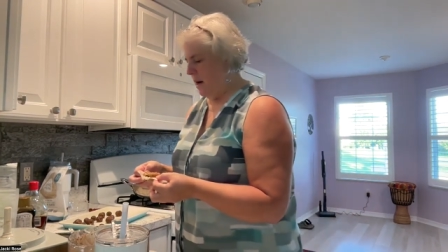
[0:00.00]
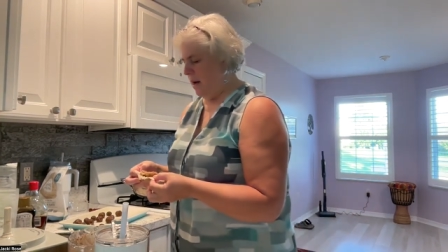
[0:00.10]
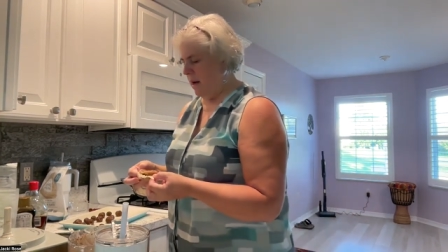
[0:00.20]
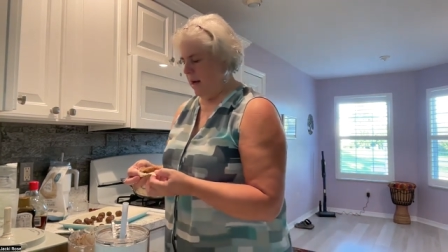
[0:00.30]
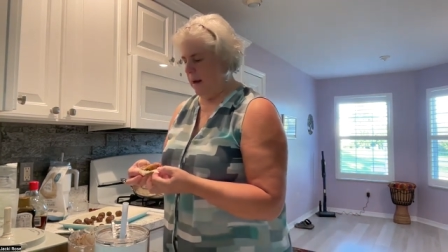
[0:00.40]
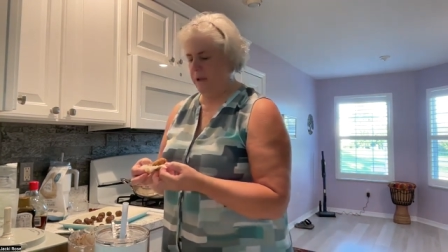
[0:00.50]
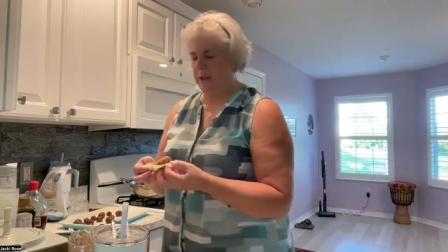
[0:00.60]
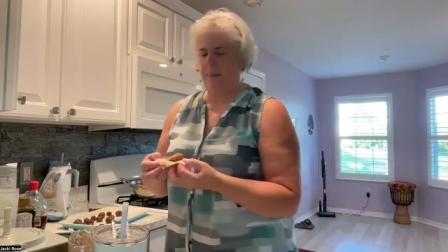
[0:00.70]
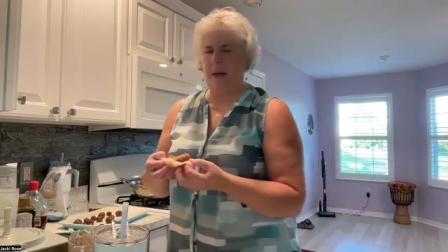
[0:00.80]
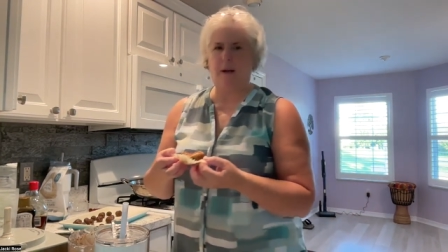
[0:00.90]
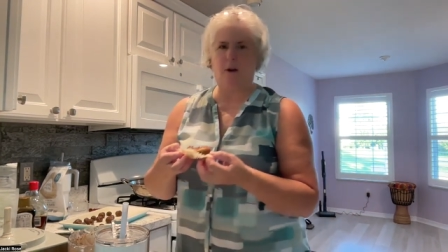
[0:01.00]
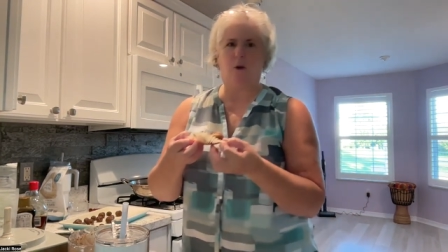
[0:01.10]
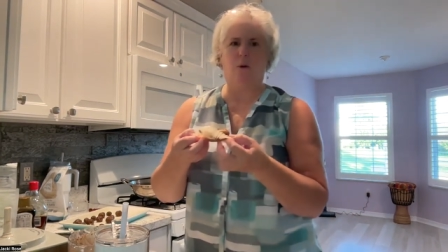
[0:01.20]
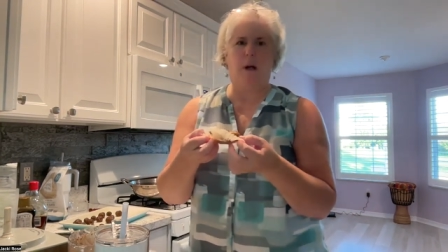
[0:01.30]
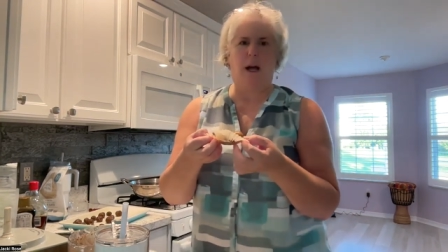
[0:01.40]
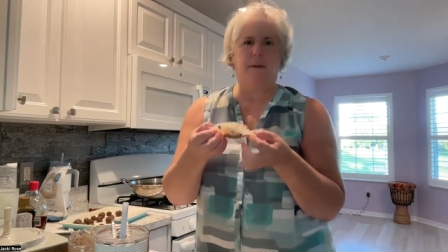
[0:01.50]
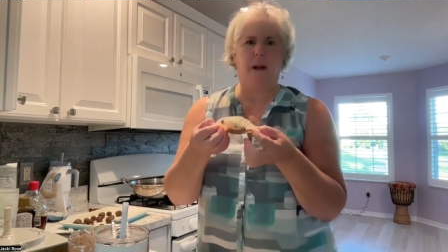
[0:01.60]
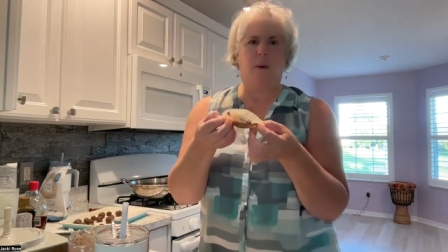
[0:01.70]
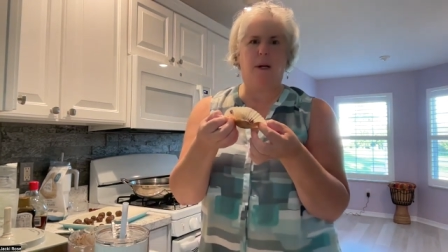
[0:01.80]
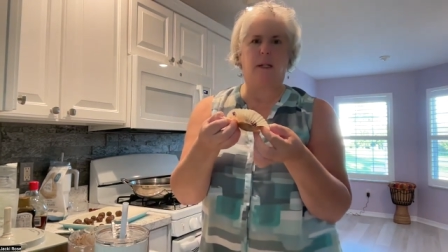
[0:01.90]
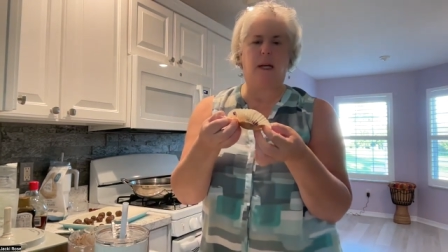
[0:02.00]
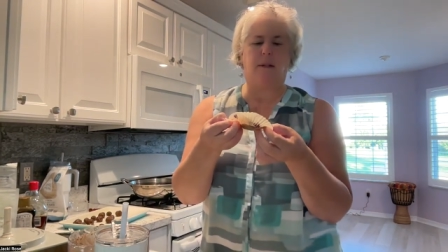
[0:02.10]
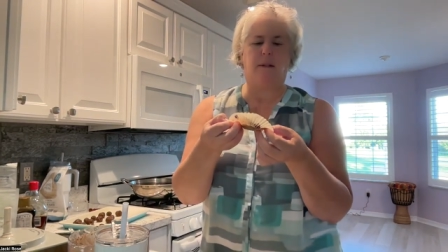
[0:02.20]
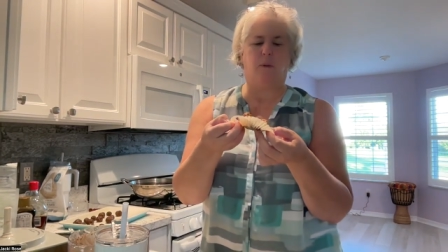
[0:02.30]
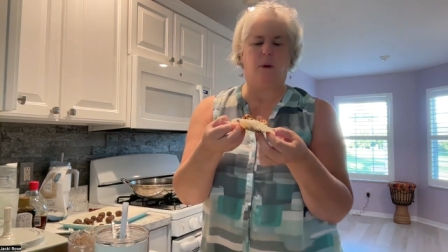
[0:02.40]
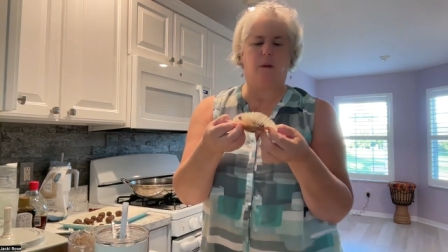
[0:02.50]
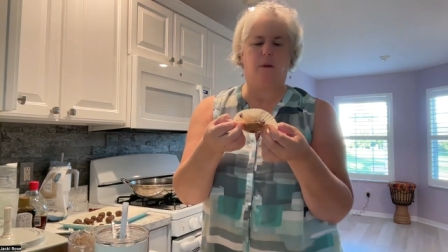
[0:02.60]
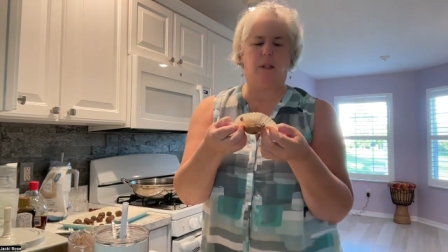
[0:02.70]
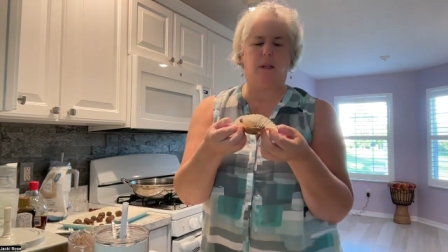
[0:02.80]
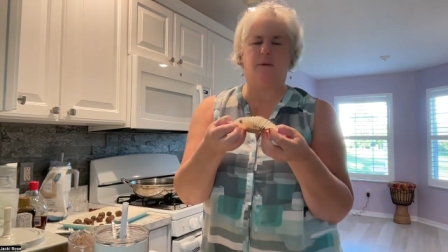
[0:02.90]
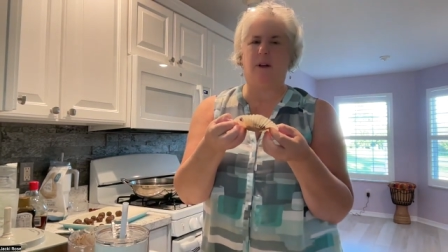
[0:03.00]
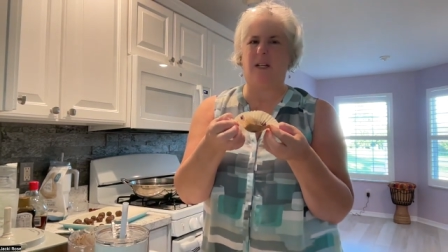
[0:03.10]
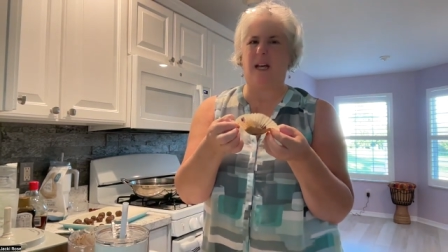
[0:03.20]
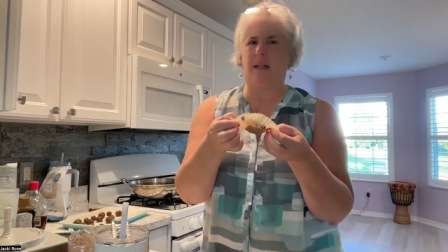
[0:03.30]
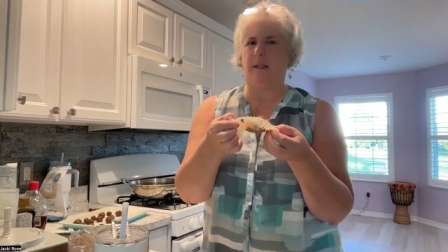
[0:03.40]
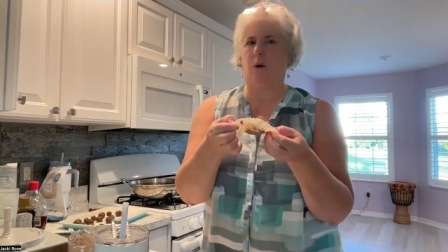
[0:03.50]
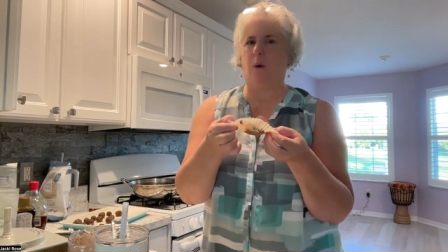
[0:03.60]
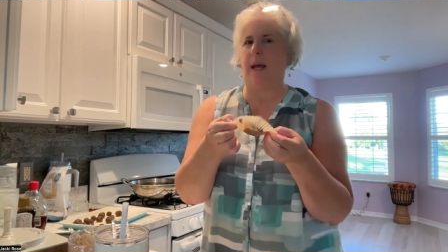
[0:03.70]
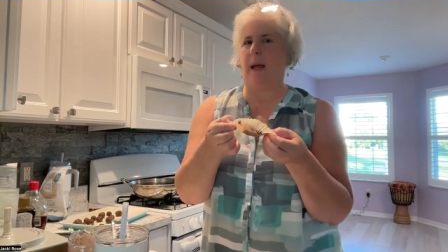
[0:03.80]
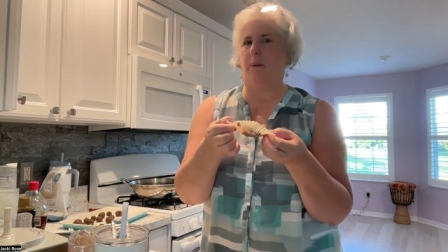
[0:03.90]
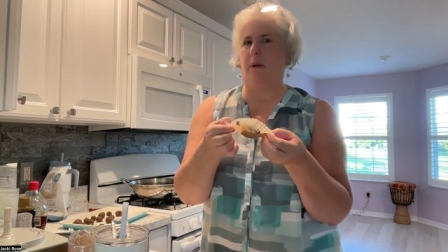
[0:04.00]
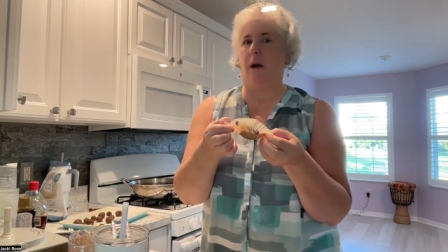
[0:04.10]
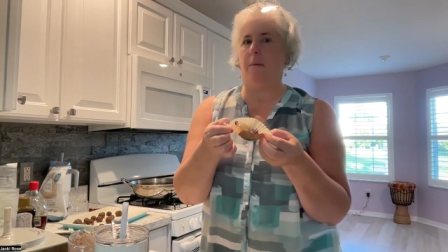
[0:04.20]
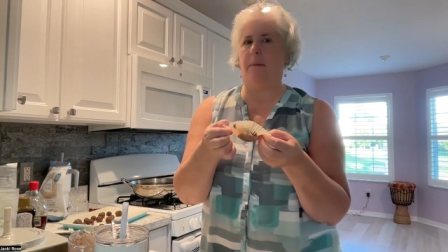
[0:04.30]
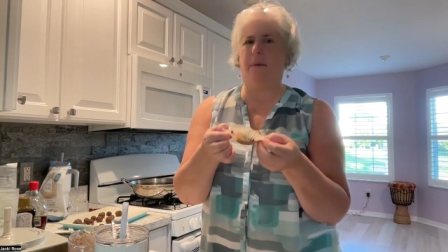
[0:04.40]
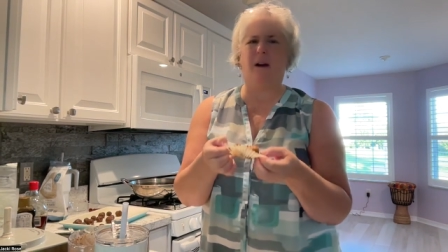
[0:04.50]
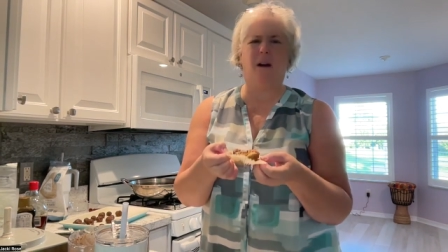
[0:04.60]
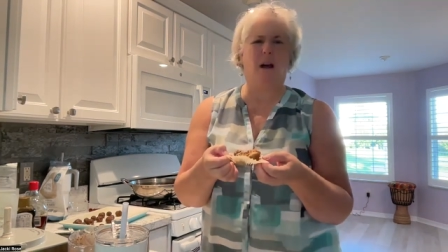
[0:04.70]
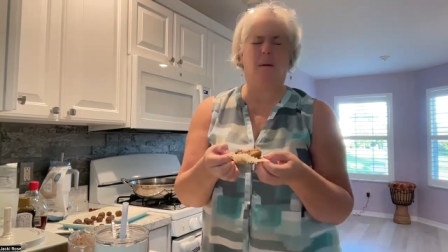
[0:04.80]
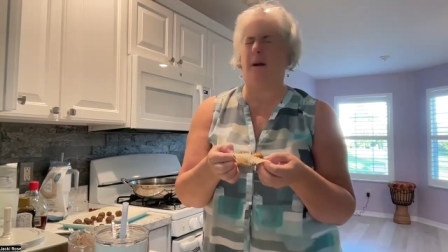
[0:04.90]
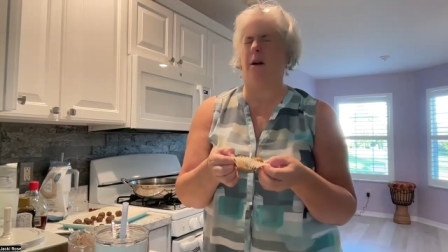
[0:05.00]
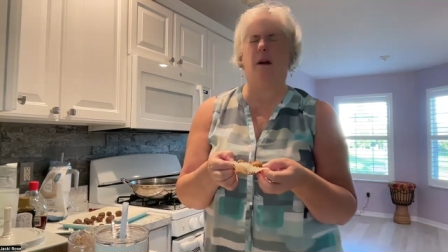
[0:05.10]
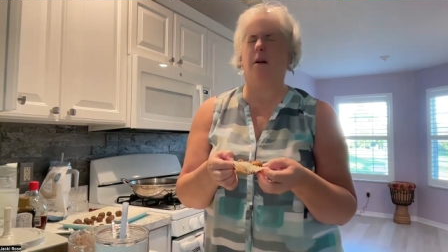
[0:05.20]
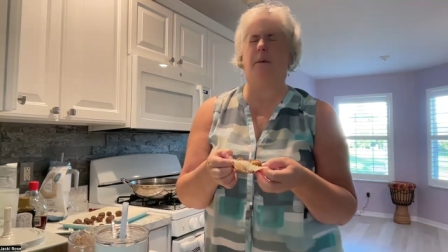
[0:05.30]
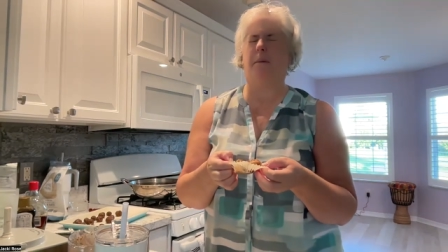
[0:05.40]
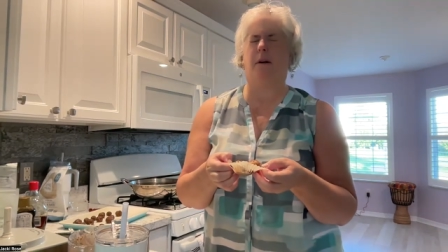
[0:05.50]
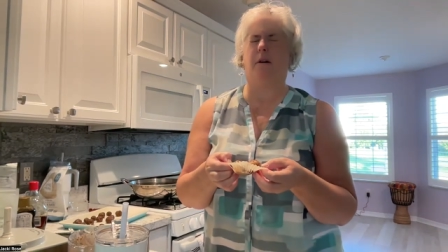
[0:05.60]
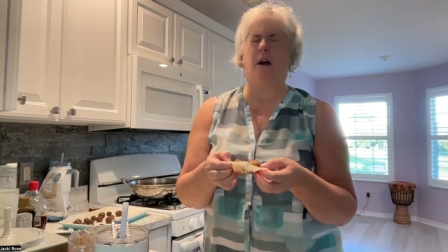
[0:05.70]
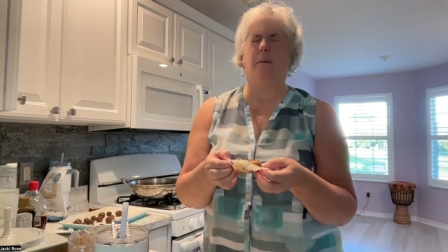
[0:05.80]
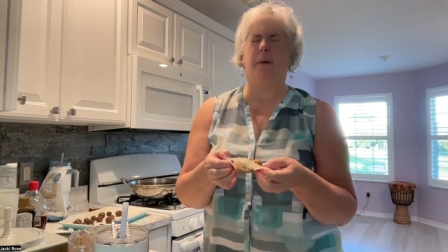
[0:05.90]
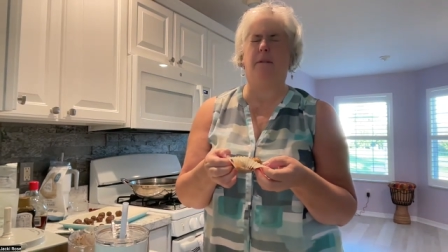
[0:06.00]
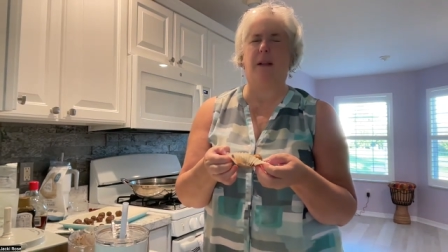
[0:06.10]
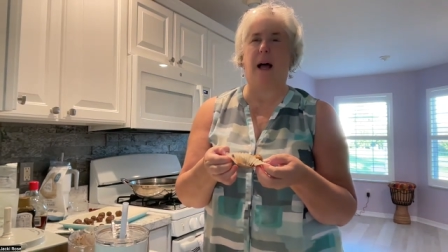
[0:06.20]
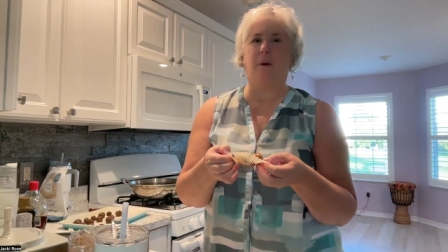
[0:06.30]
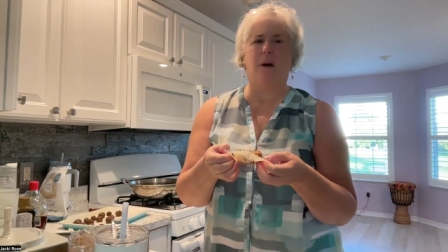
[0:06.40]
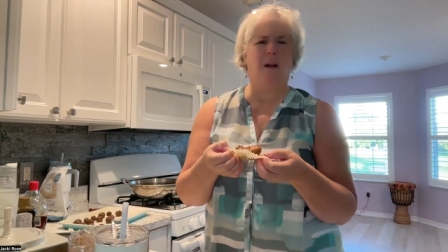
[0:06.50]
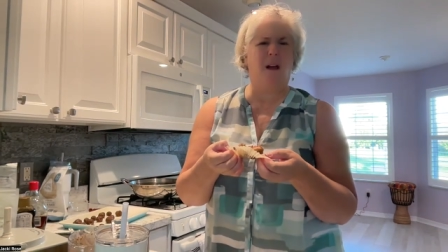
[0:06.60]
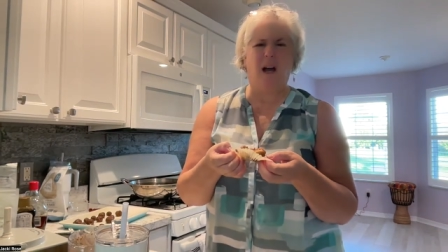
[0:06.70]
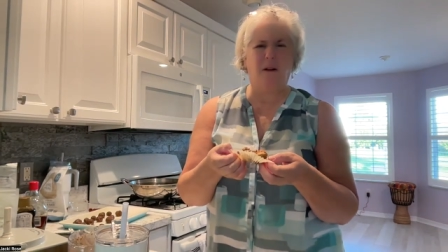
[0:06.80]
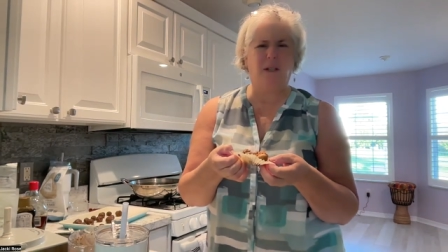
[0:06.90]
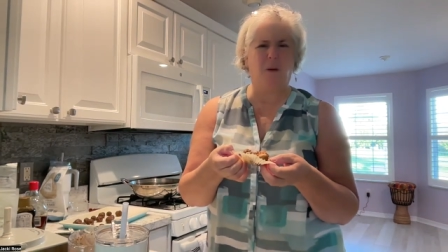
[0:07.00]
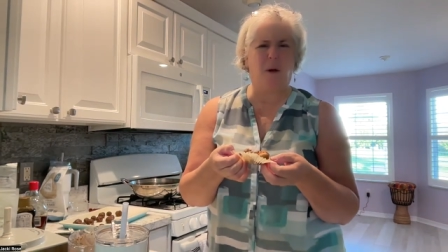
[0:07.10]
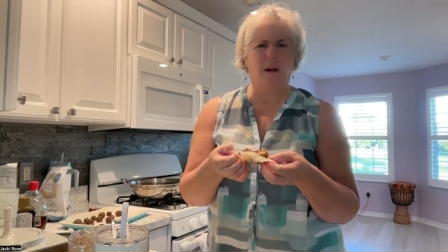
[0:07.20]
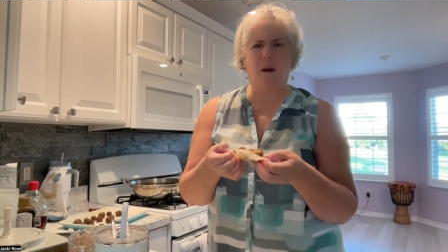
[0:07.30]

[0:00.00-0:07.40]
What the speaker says: I'm just letting it cool off, and I want to taste it with you to see if it tastes okay with almond butter. Not almond butter, almond flour. I don't see why